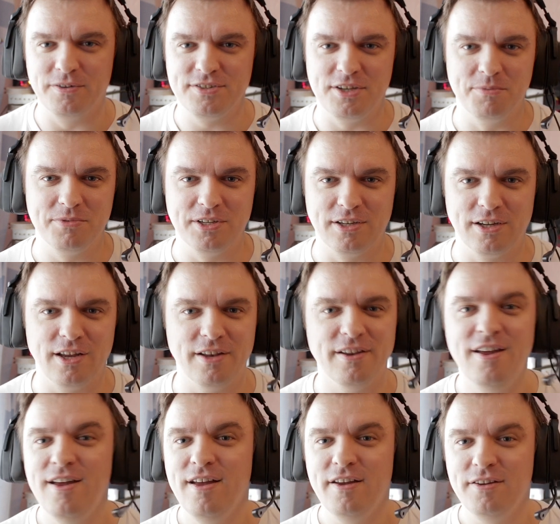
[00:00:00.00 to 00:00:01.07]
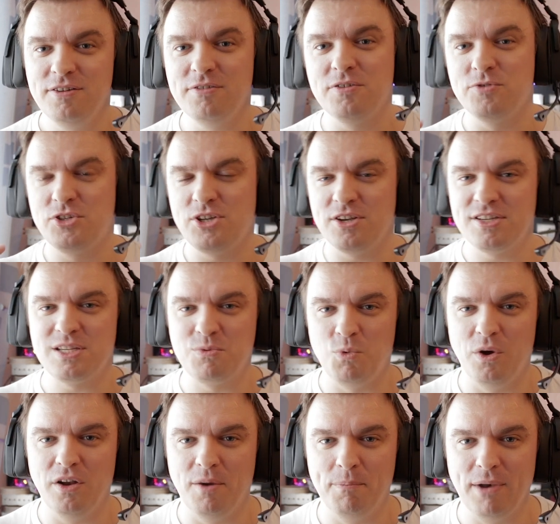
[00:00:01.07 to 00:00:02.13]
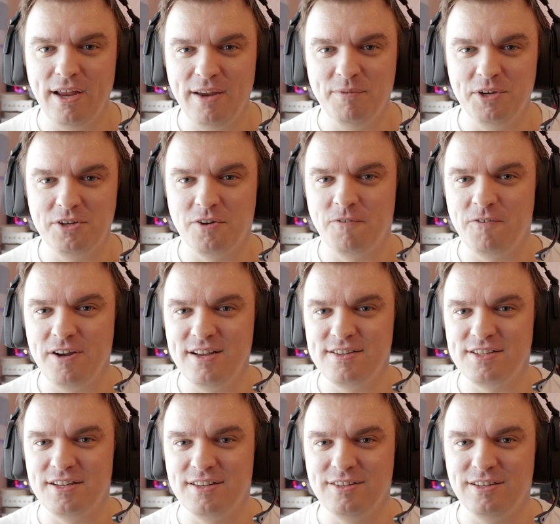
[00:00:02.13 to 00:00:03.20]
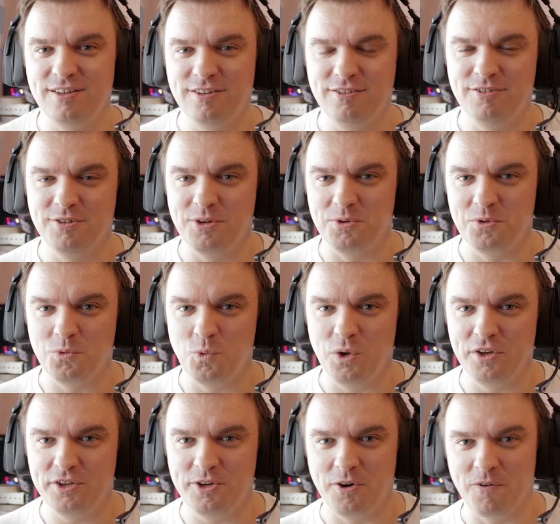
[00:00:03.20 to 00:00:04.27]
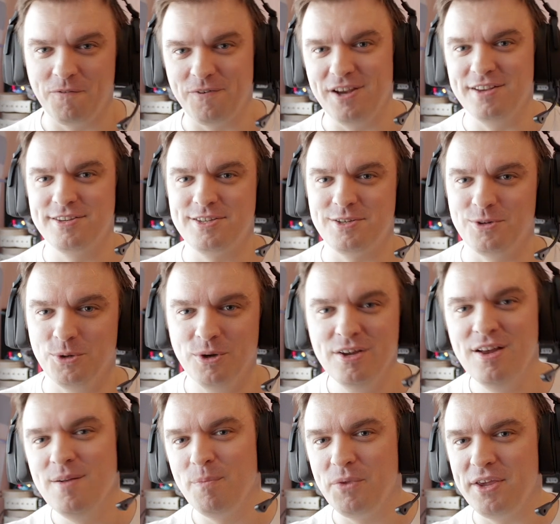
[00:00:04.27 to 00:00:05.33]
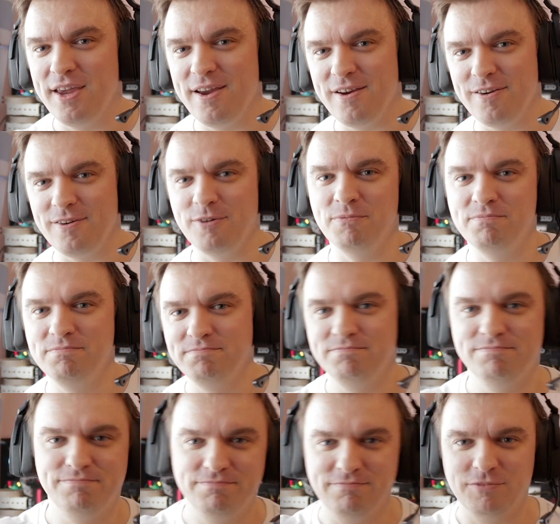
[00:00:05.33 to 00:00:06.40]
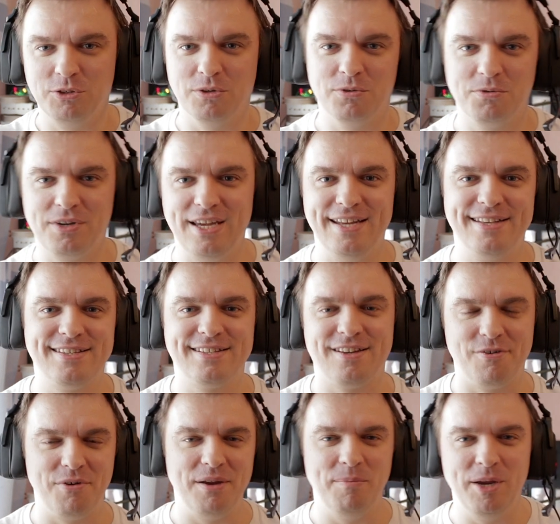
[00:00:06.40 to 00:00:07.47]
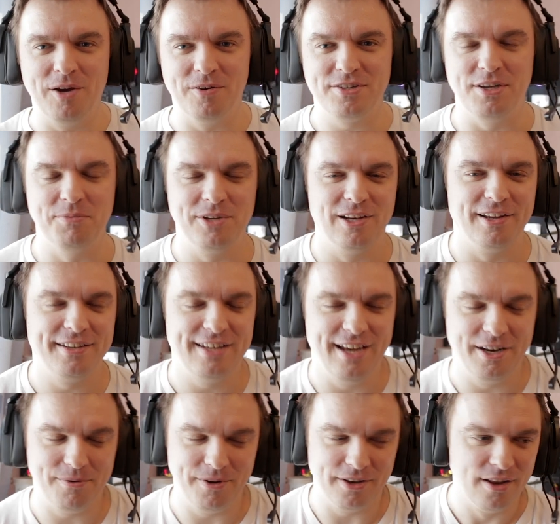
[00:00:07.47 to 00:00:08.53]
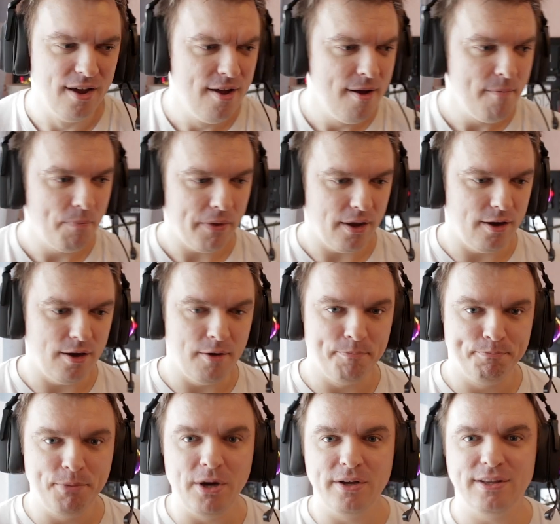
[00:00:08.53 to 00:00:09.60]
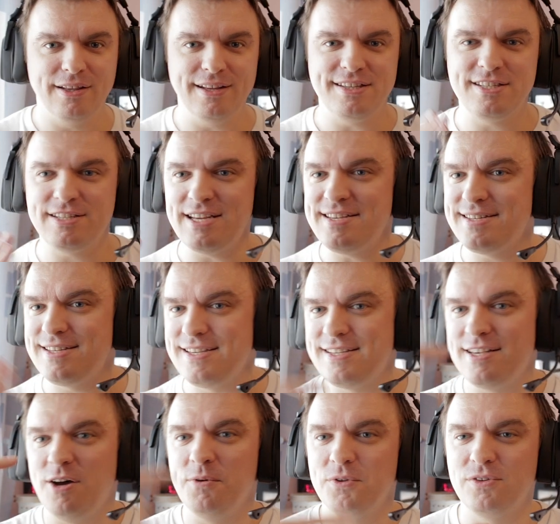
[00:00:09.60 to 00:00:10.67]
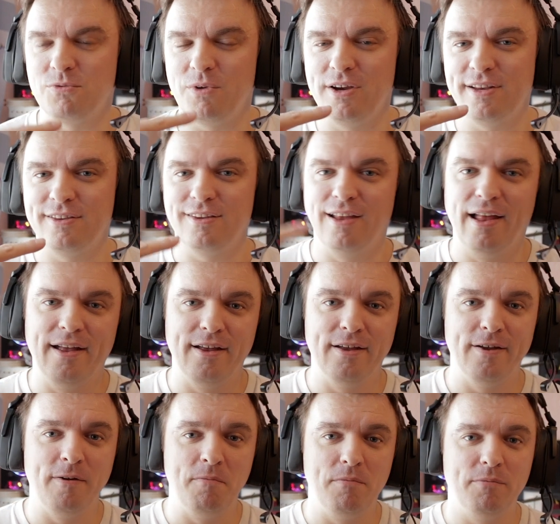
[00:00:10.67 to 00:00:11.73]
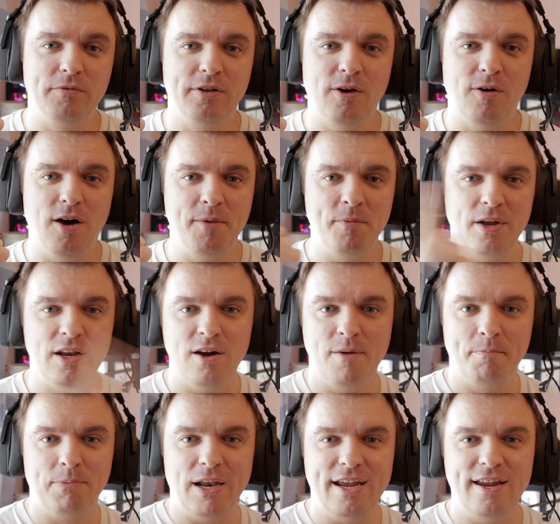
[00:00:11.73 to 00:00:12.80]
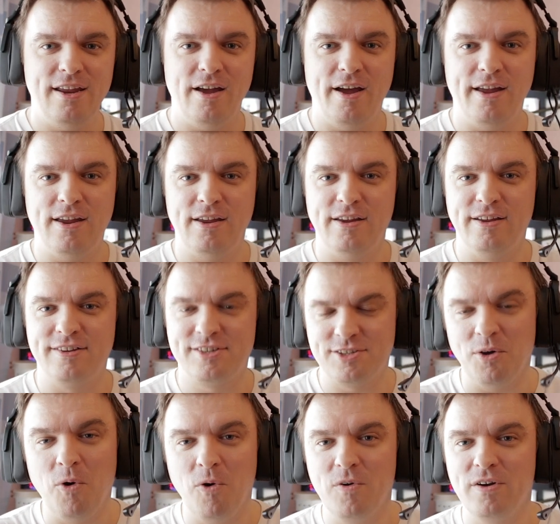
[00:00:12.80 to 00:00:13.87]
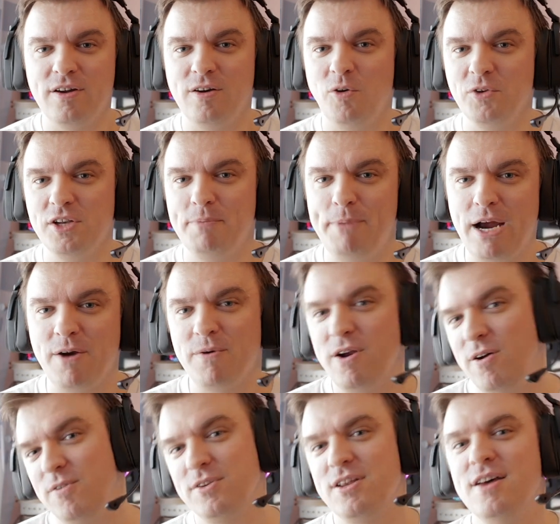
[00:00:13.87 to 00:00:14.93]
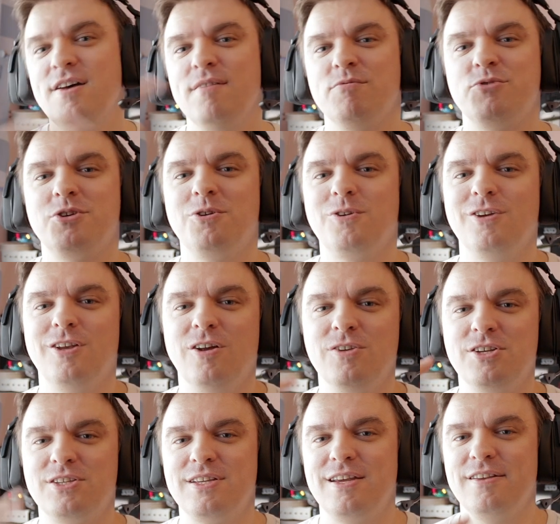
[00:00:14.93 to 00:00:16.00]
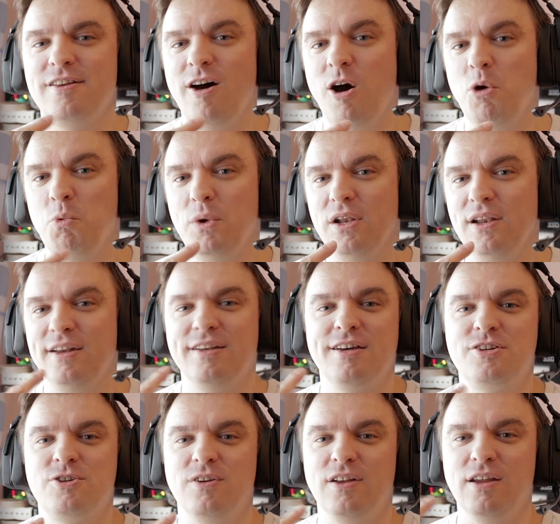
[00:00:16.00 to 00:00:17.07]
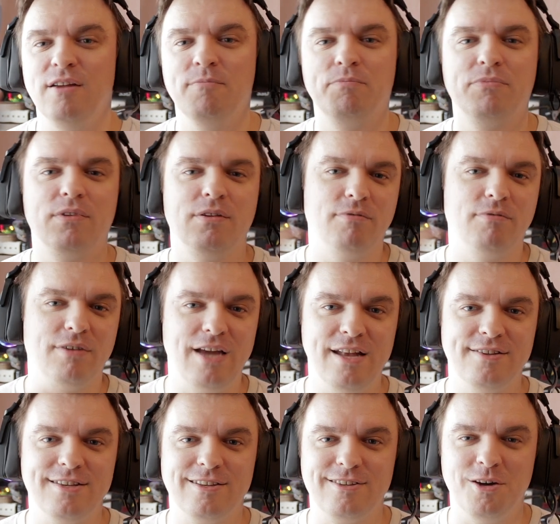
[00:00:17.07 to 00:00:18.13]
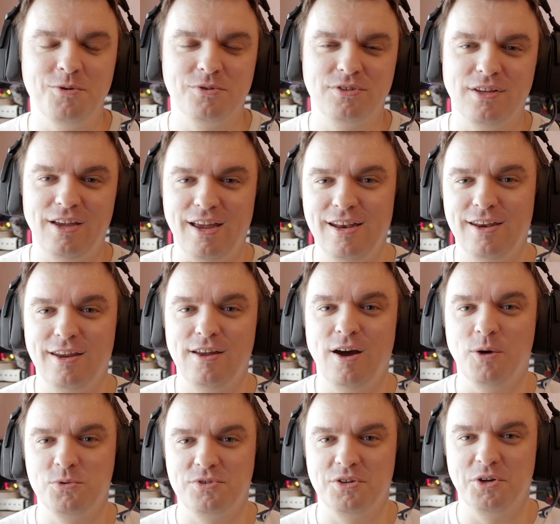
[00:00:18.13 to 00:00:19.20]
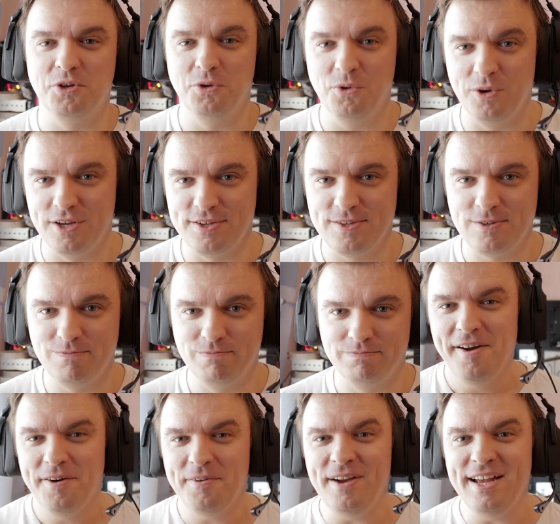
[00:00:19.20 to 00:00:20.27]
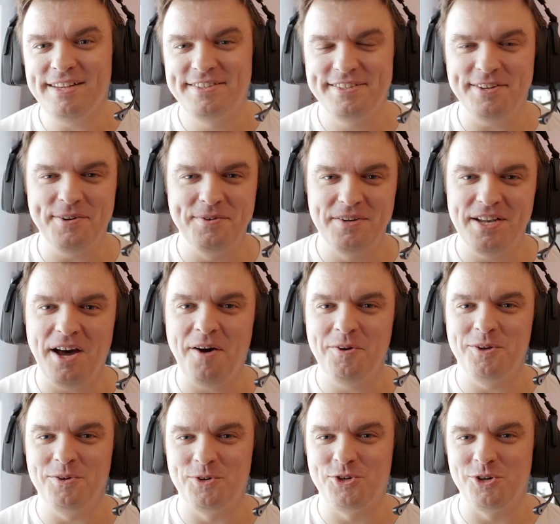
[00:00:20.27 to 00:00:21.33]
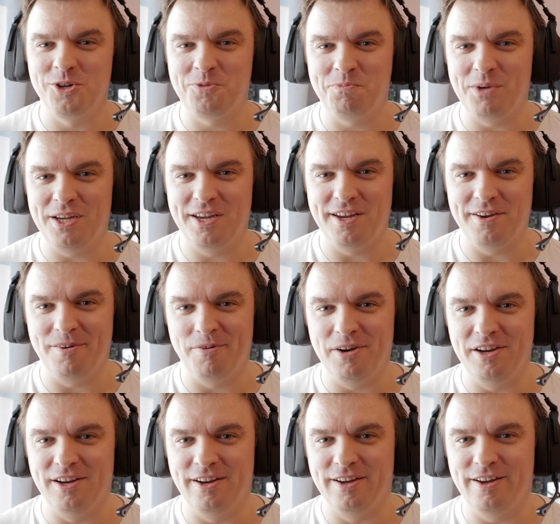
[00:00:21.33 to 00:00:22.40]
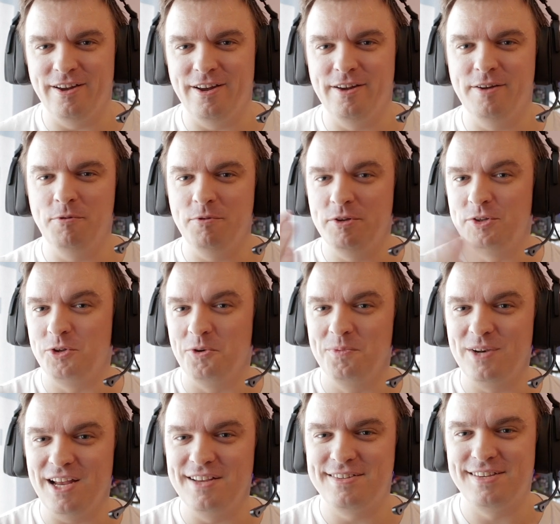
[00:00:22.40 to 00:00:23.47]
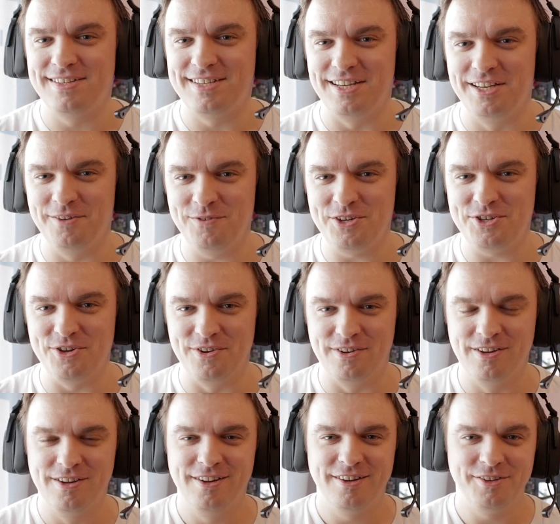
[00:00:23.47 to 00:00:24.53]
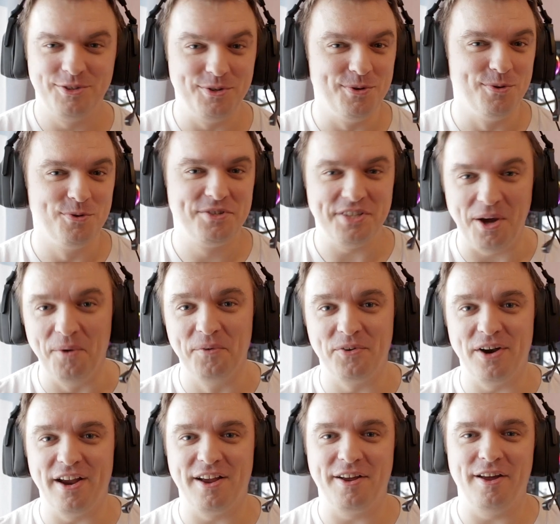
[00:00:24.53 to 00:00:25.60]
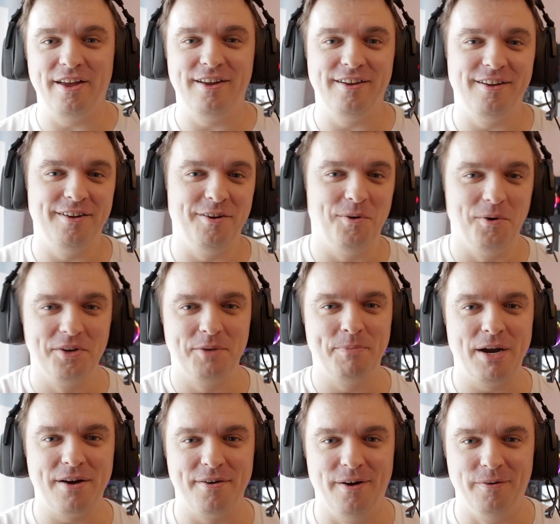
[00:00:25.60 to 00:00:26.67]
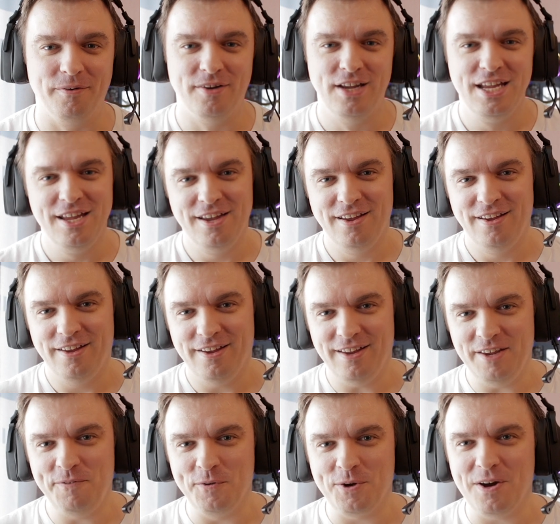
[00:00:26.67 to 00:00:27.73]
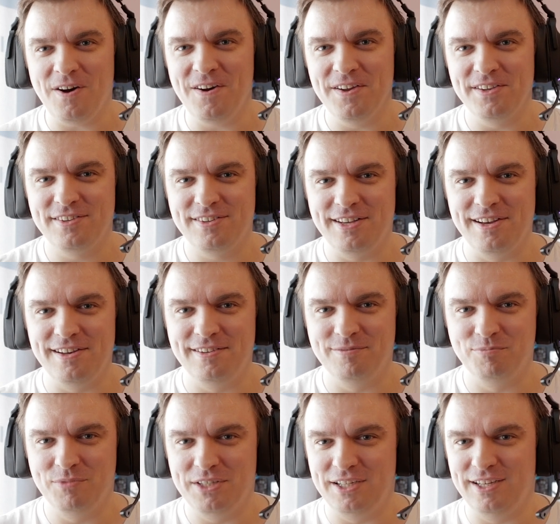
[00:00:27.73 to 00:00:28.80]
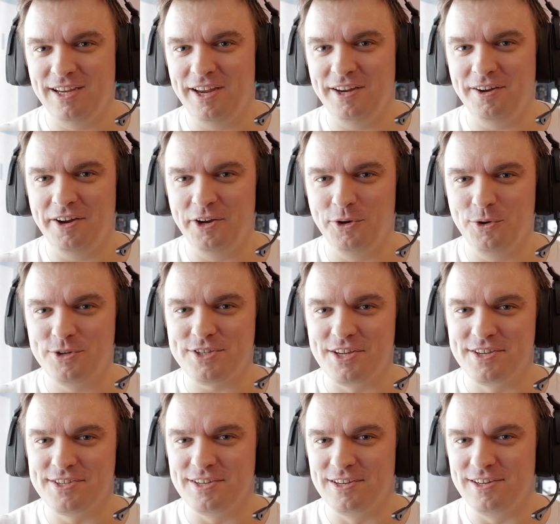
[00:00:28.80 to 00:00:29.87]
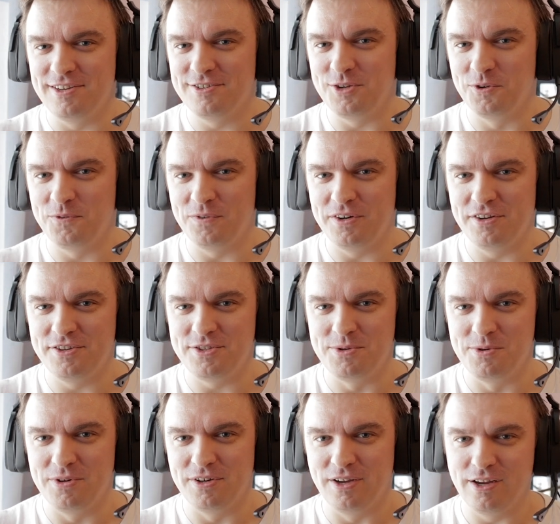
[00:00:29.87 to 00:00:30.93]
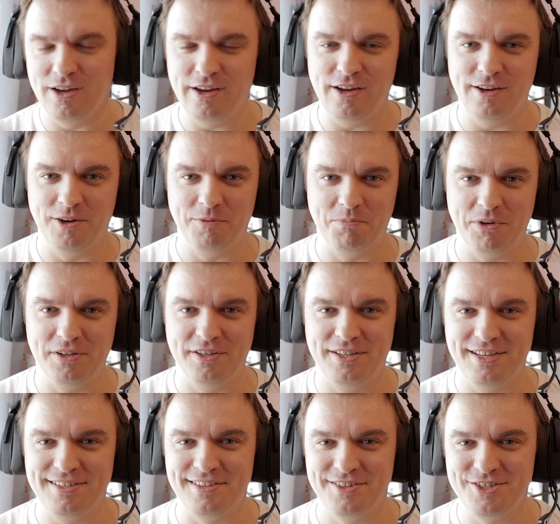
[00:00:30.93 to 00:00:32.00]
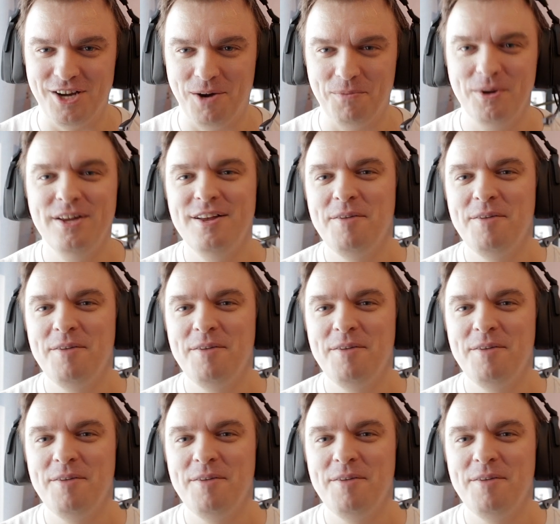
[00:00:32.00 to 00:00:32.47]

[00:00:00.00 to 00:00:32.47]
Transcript: or something and, you know, just want to play with your friends and you don't want your friends to hear, you know, kids screaming or something like that, right? But let's test this out, right? Now, I'm going to play a song on the background so you can understand how well it actually cancels out any outside noise. Right, so now you should be hearing Don't Glance at the Division 2 soundtrack on the background. If you can't, then the AI noise cancelling software is doing a pretty decent job,